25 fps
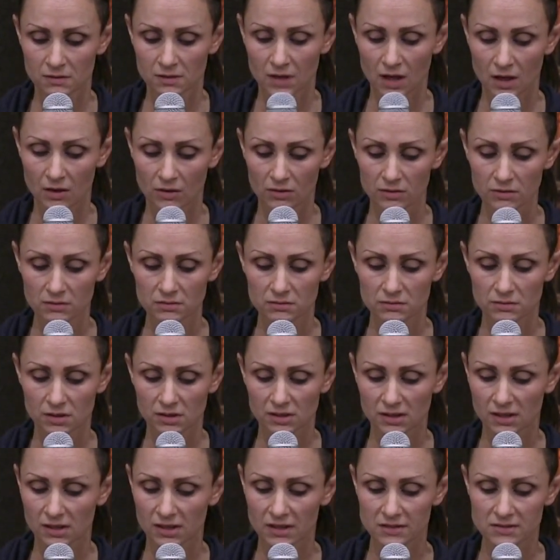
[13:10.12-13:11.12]
hang on,
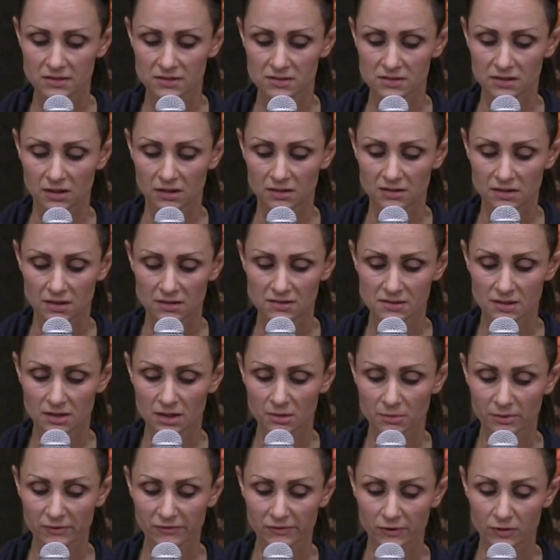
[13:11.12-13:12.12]
not Galatians yet. That's a
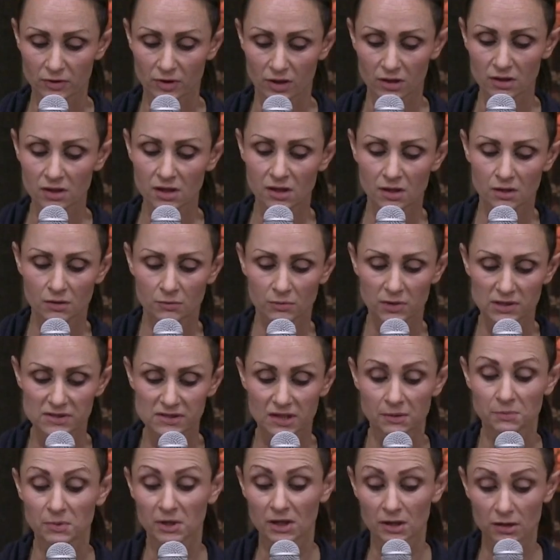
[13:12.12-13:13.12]
little bit further on. We're
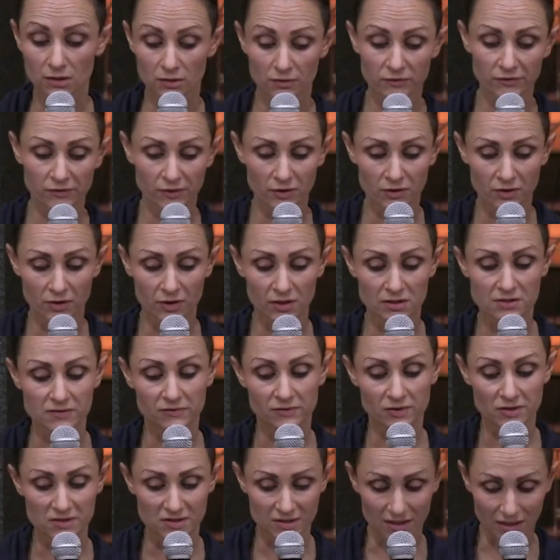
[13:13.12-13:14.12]
skipping a little further on
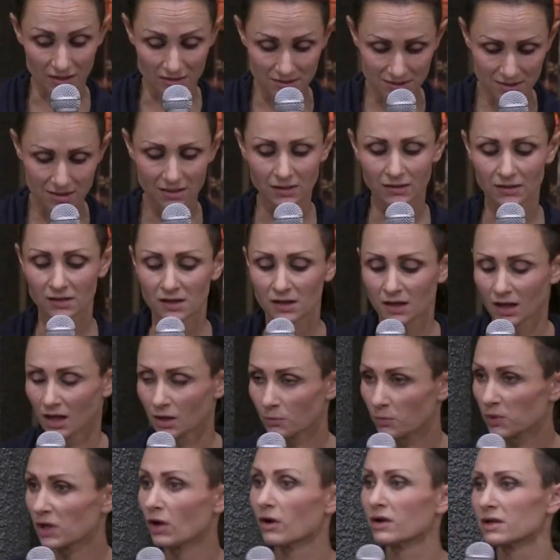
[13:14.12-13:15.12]
to verse 19,
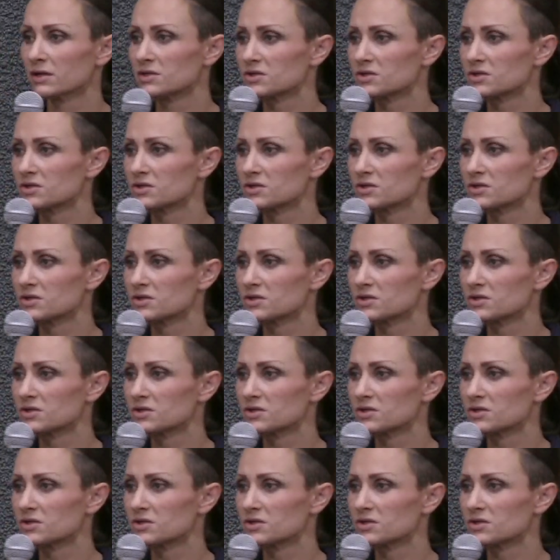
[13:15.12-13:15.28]
and we are